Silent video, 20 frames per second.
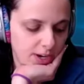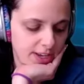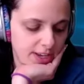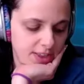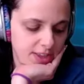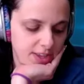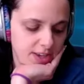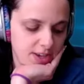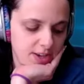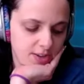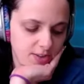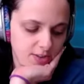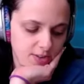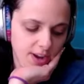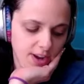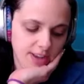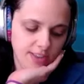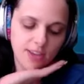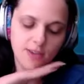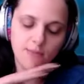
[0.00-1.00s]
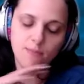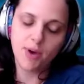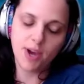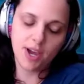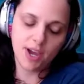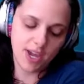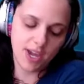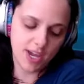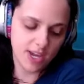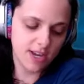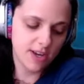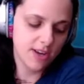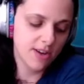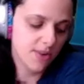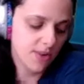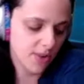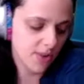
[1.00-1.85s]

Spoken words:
I think my